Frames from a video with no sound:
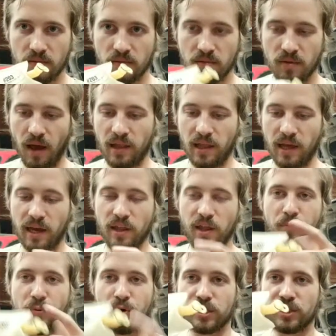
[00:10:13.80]
I like how
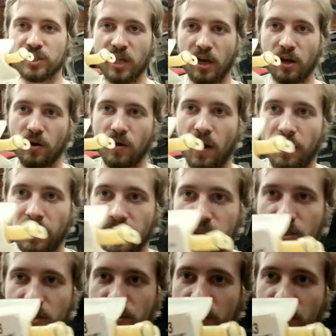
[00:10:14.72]
they put a sticker on this
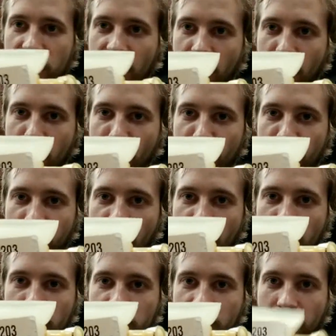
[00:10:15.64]
just to say remove prior
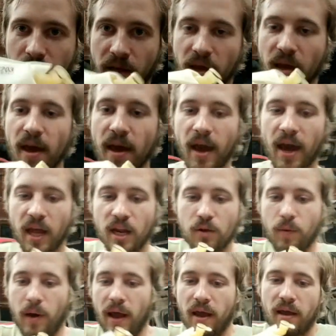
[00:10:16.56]
to assembly.
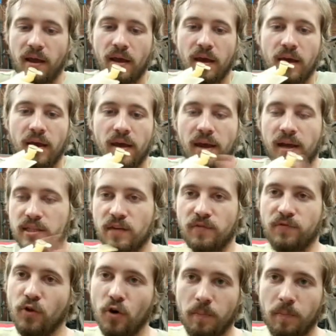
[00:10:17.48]
Anyway, it's a
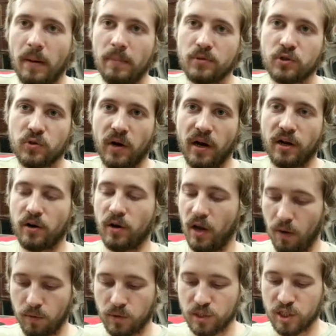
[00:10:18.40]
fuel pump strainer.
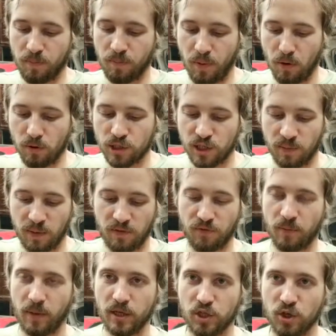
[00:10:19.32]
It was supposed to be
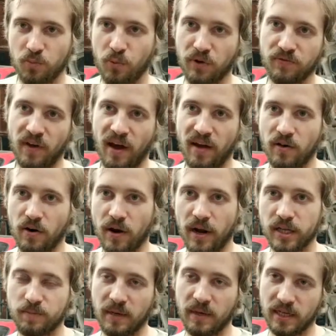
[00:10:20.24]
for my 2.5
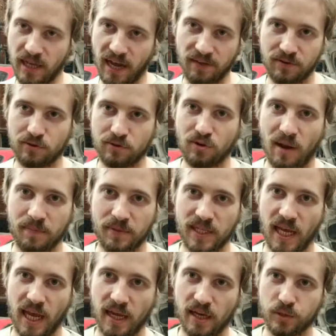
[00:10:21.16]
RS because I have to drop
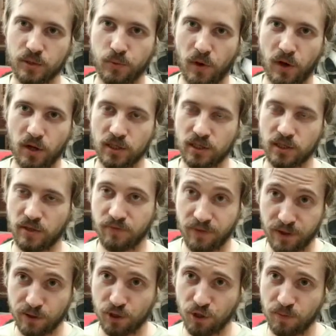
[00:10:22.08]
the tank as well because the
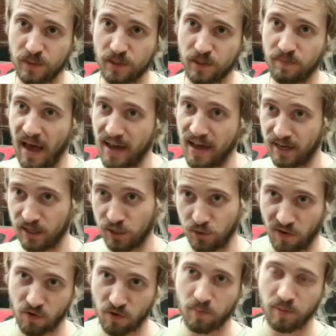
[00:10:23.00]
filler tube is bad. I do
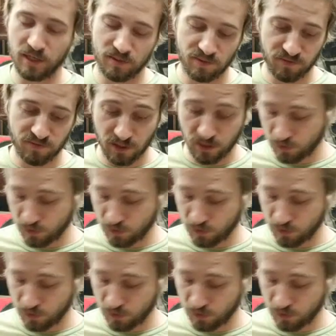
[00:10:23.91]
have a replacement filler